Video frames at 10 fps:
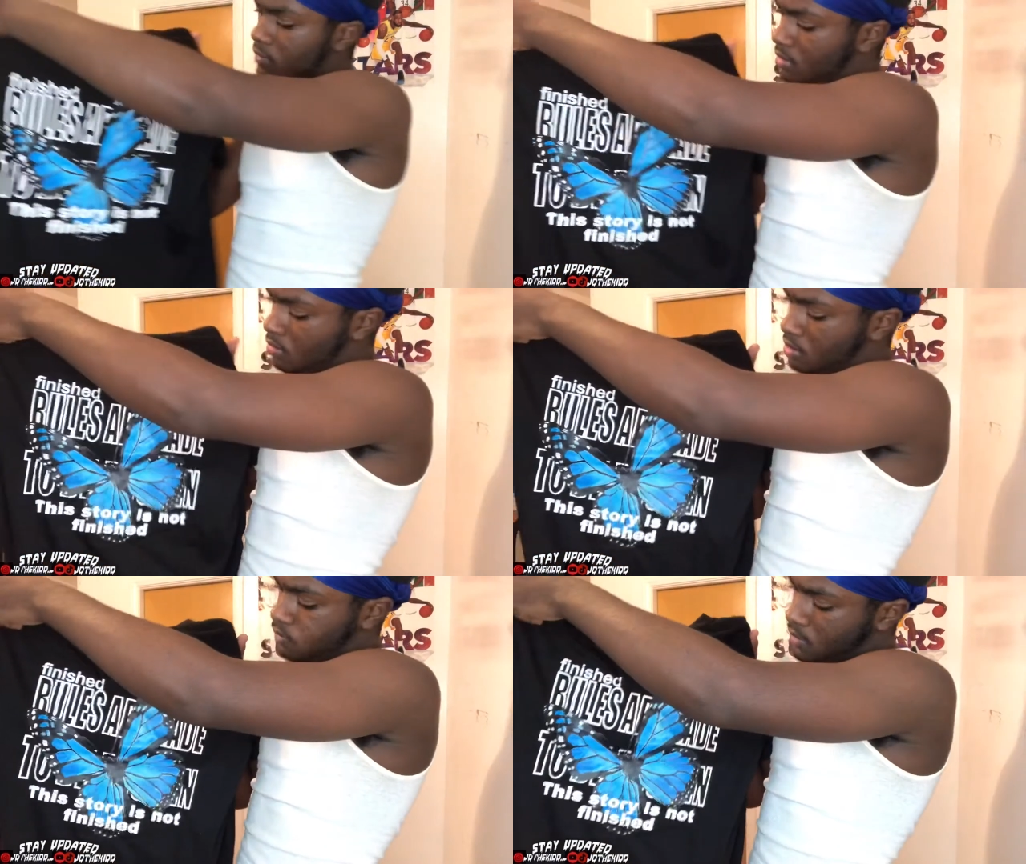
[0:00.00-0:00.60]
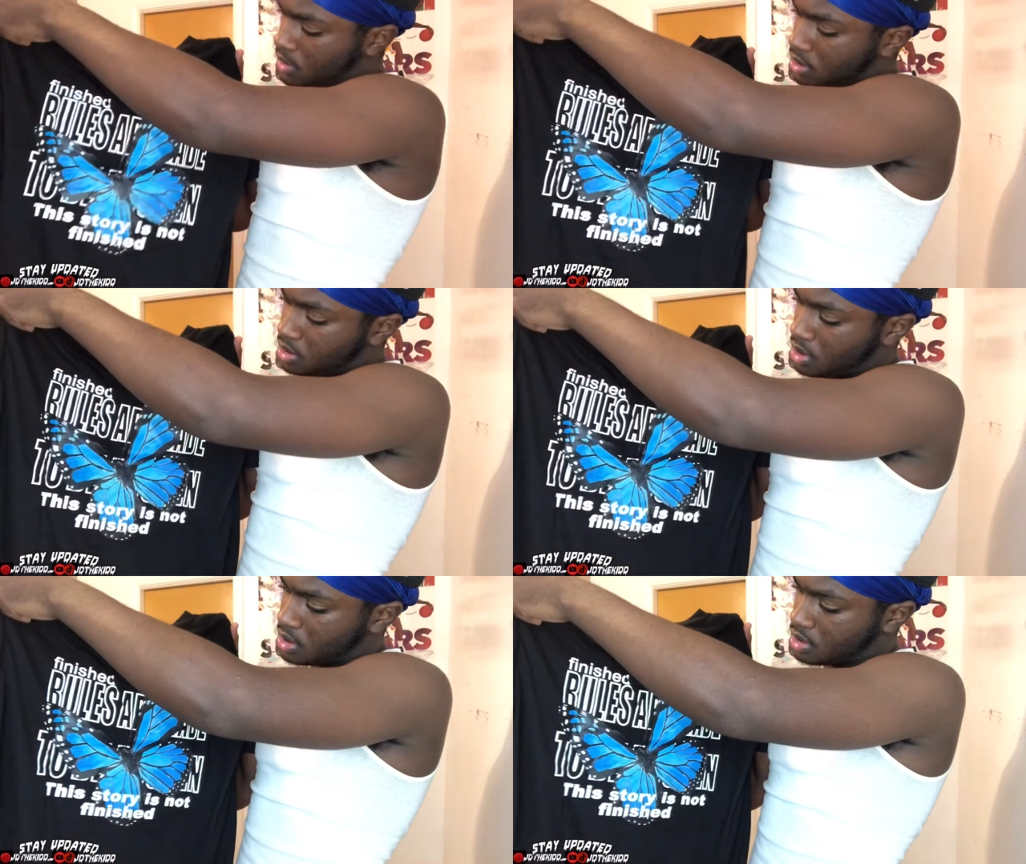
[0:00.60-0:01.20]
even know what the fuck this
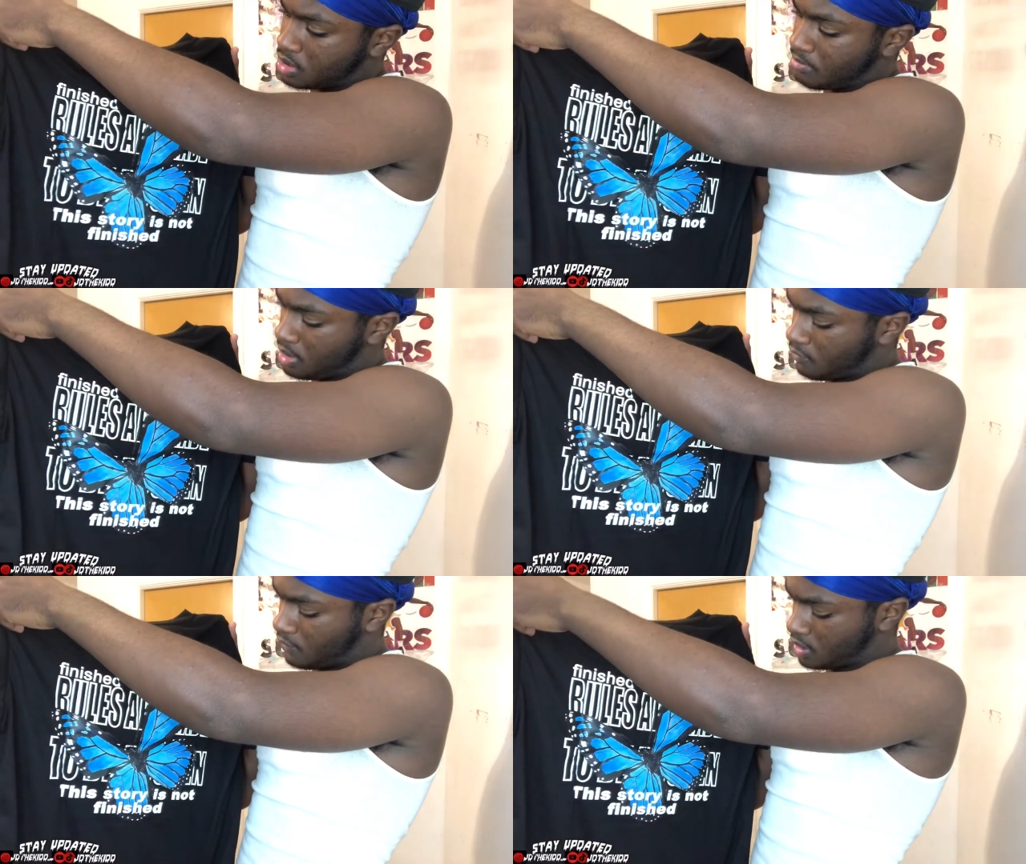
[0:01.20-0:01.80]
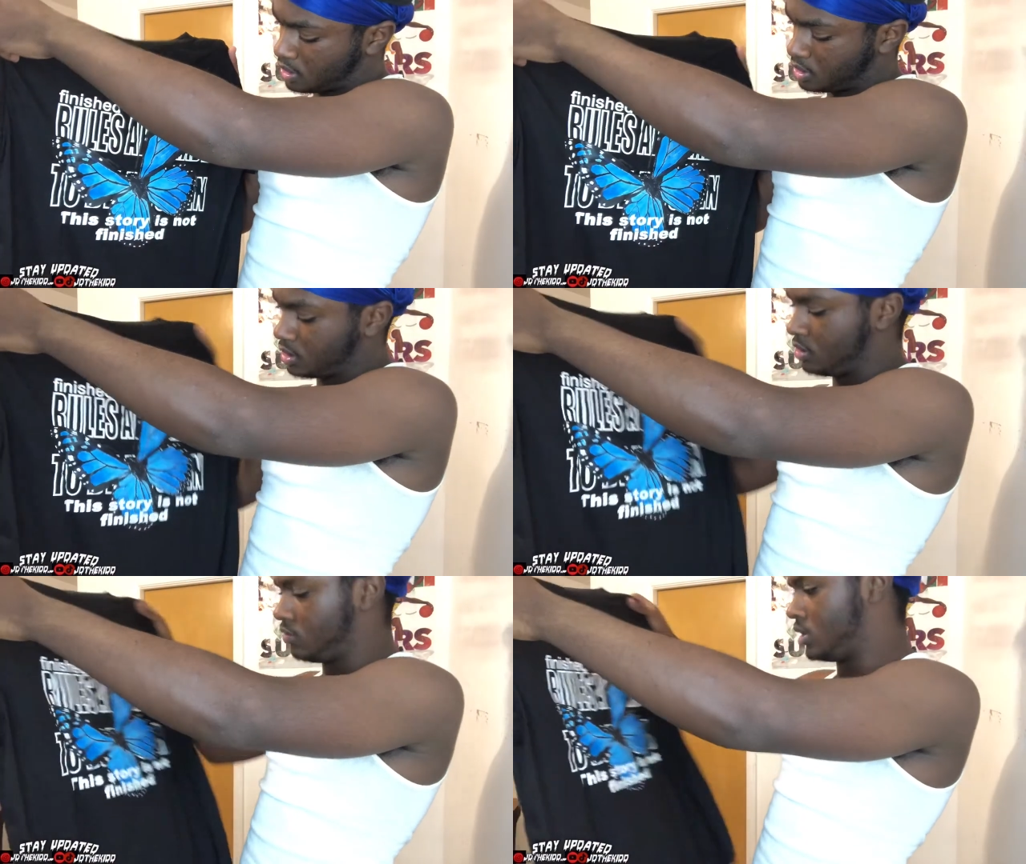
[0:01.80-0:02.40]
says, cause the butterfly shit
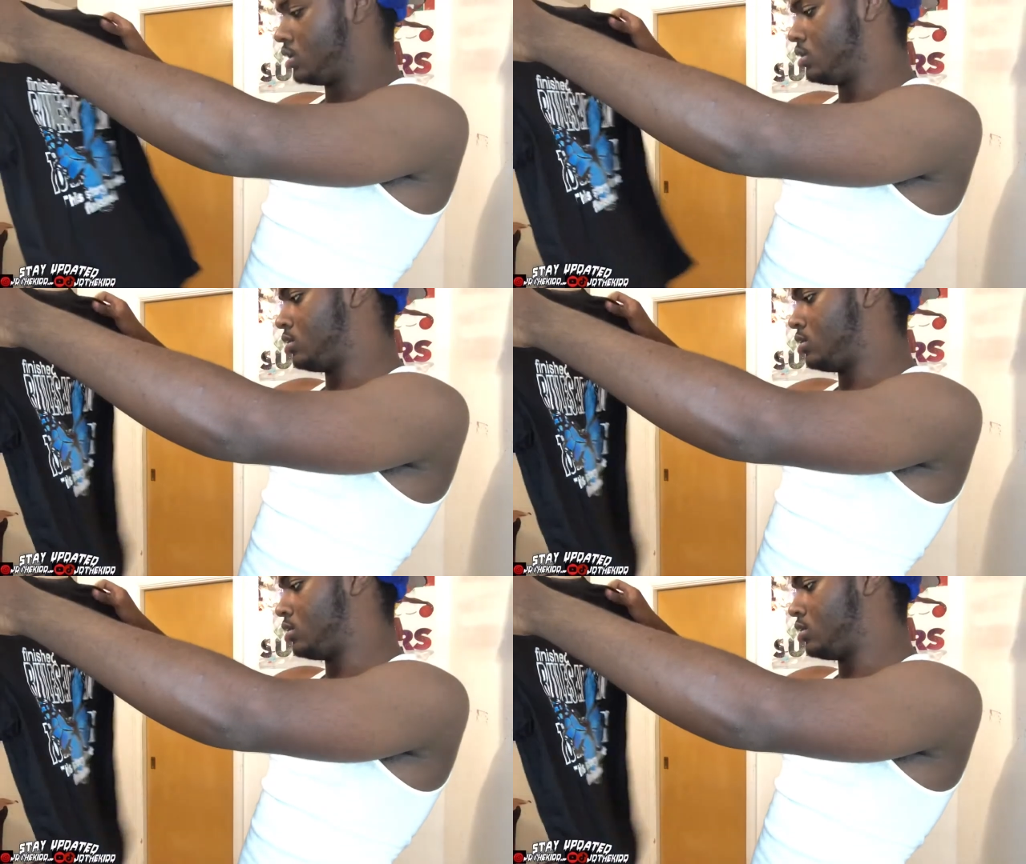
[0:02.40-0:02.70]
is in the way.